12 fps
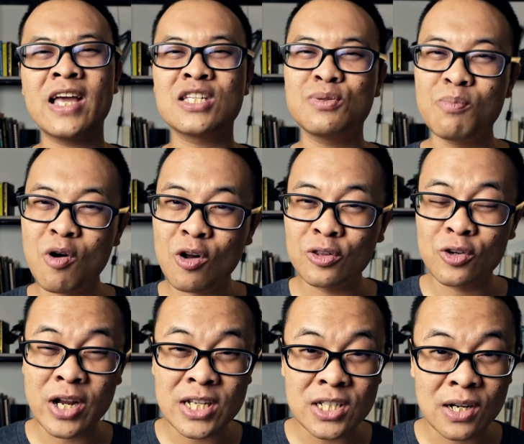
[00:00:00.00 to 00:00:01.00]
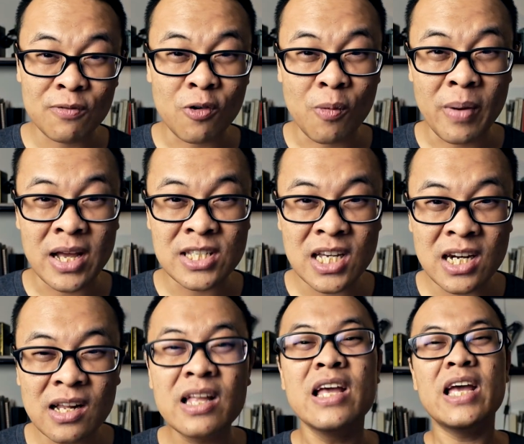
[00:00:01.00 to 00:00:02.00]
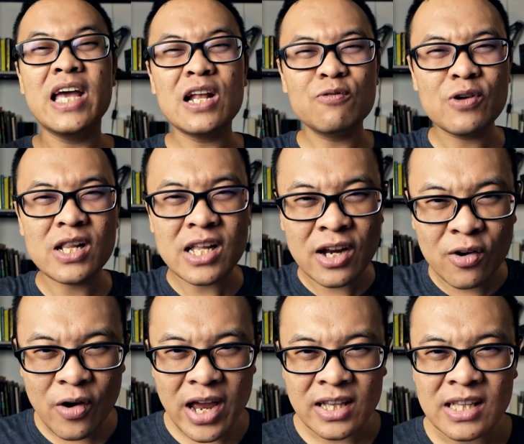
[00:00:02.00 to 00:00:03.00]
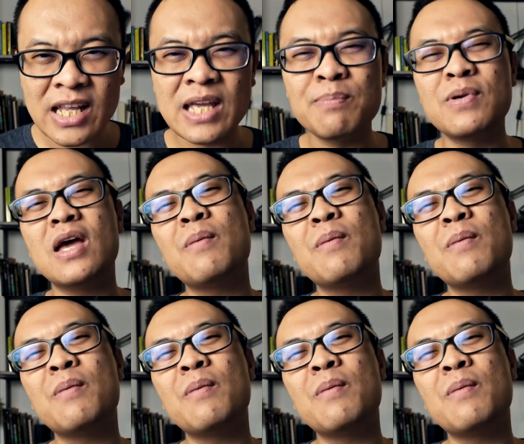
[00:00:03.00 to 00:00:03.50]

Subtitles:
a small donation for my channel. It will greatly be